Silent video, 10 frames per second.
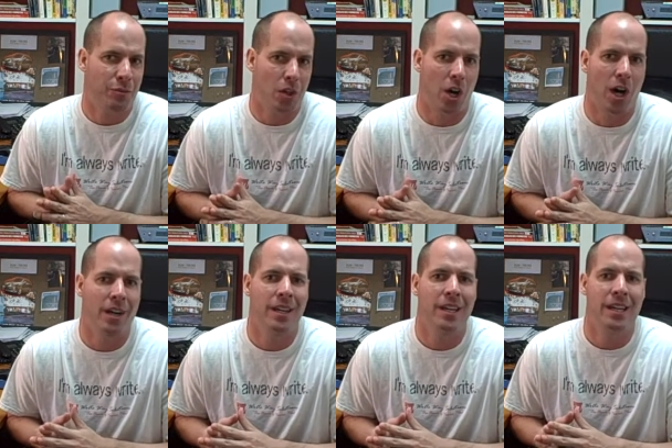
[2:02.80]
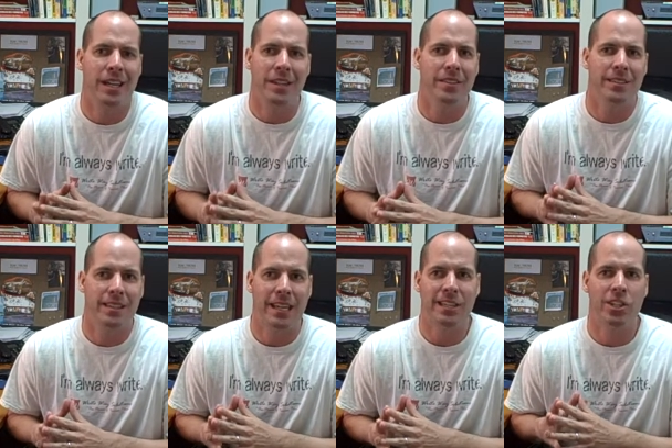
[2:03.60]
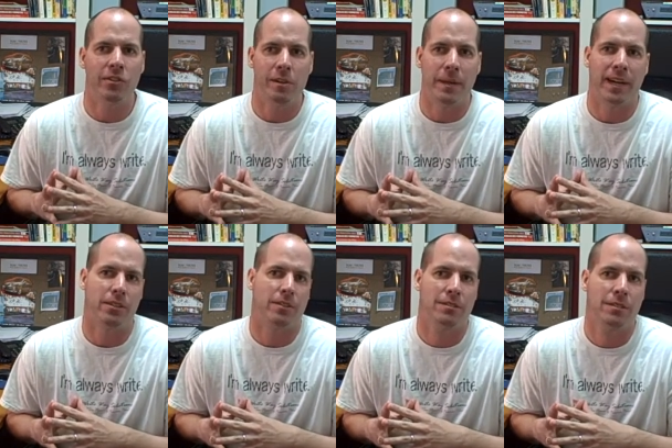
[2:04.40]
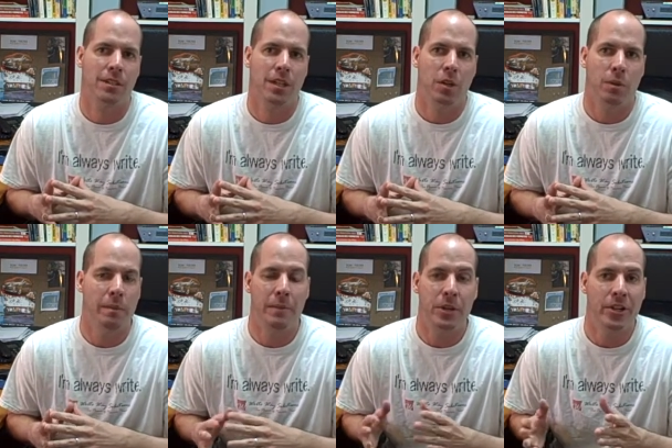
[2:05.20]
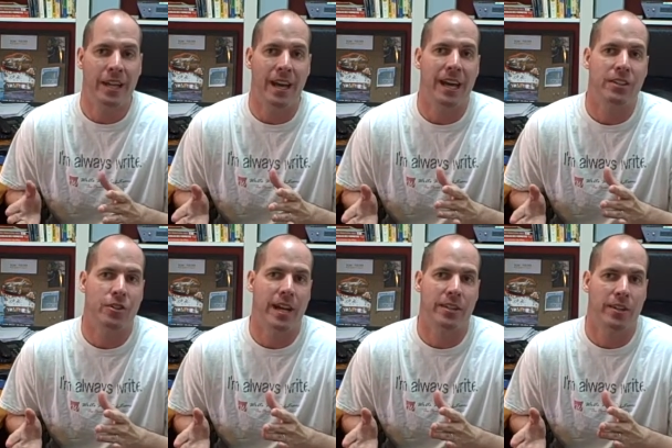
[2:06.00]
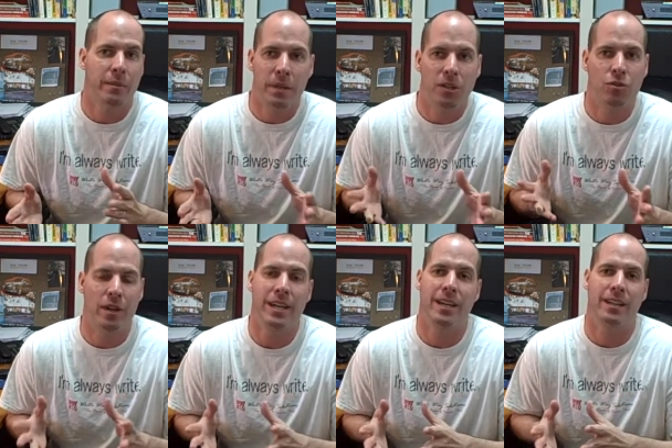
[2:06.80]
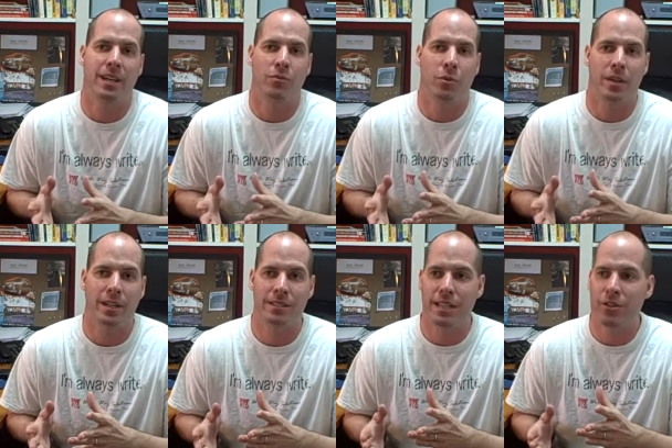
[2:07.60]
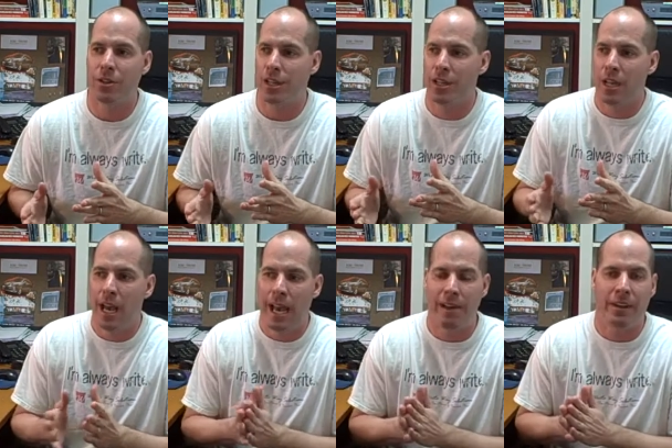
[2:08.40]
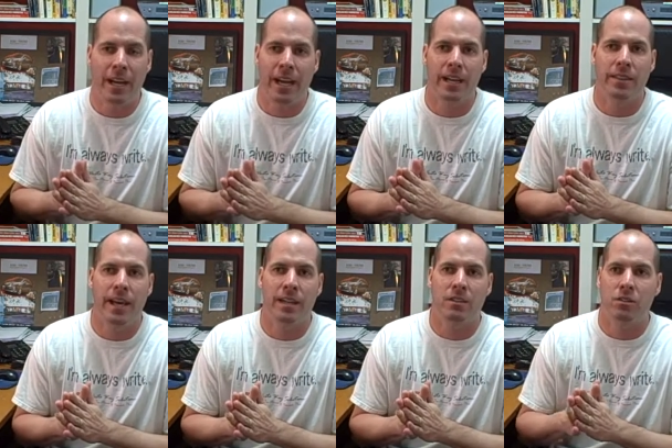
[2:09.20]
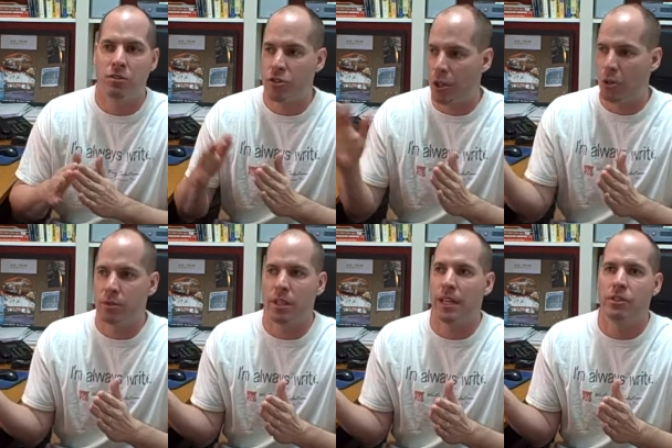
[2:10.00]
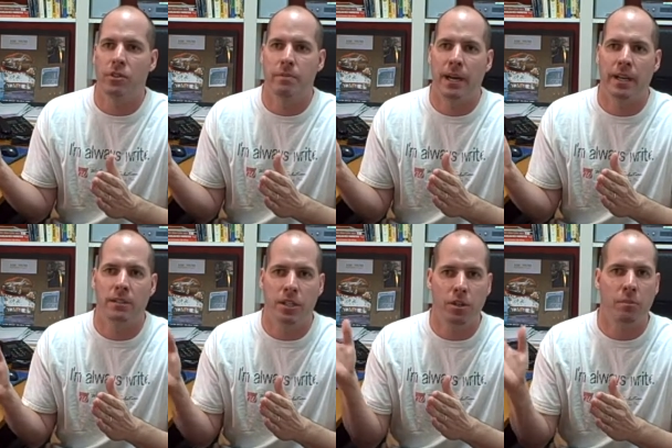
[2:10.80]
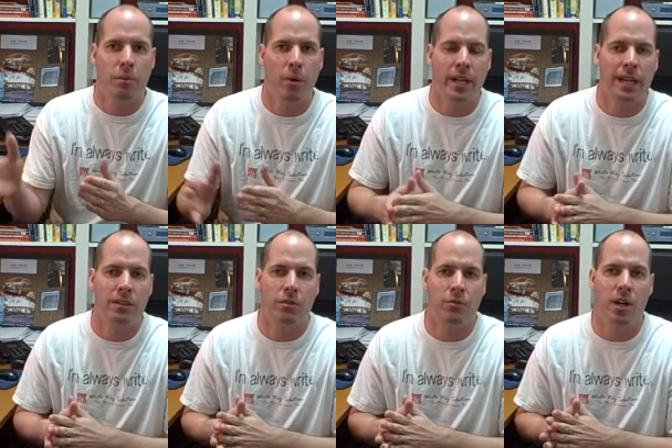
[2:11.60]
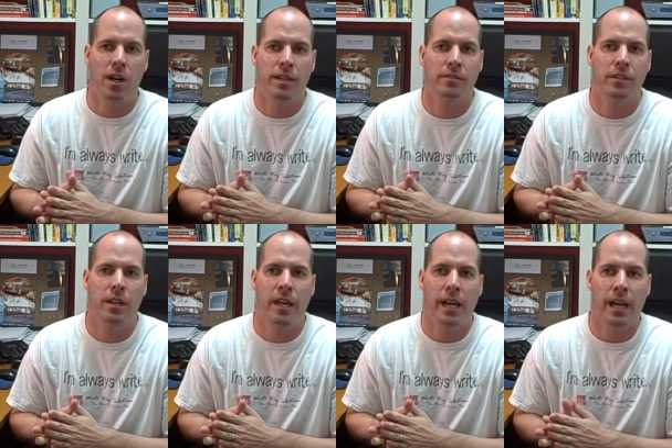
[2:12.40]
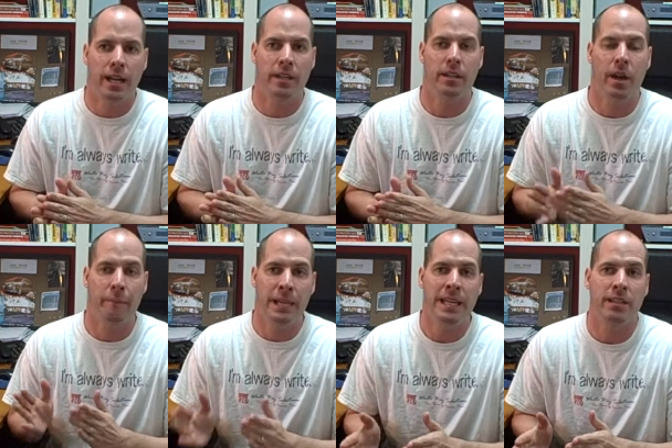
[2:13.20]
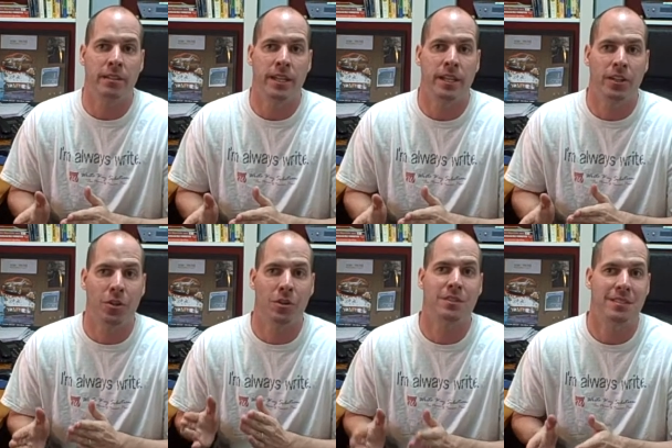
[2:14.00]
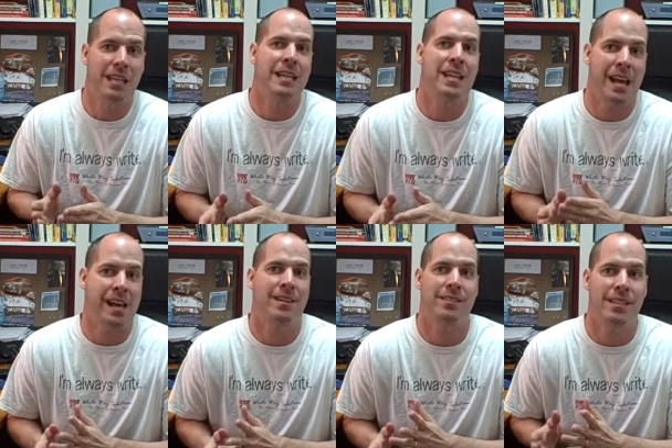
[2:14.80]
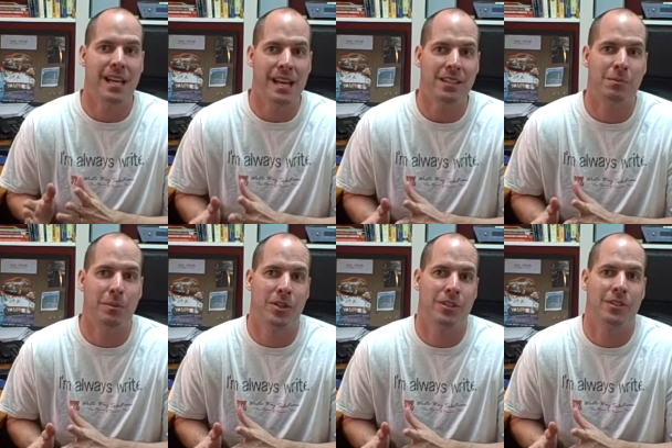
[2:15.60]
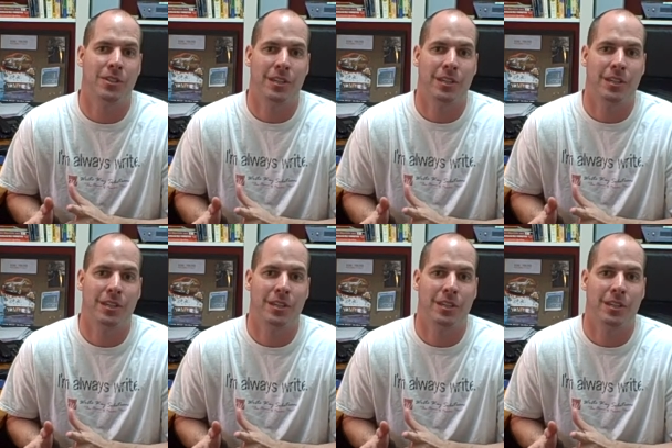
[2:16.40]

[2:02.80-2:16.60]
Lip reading: flaw in this kitchen remodel? Well, maybe you're a contractor. That'd be a great headline for it, because then you can have an ad that shows the kitchen remodel, and you can point out the flaws, and immediately you're seen as the expert.